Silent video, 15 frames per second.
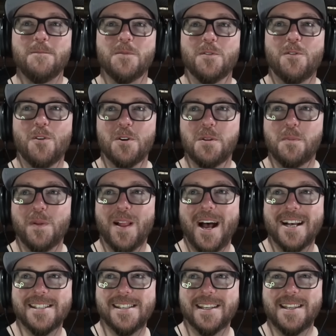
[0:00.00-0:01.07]
for the
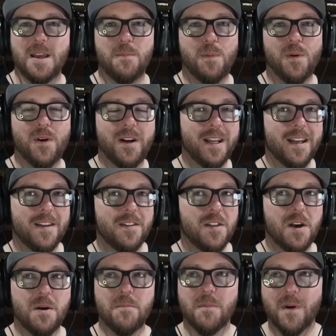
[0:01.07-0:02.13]
plastic they put in
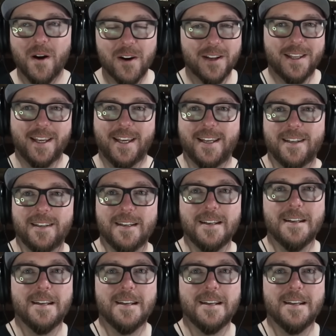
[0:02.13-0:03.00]
the market.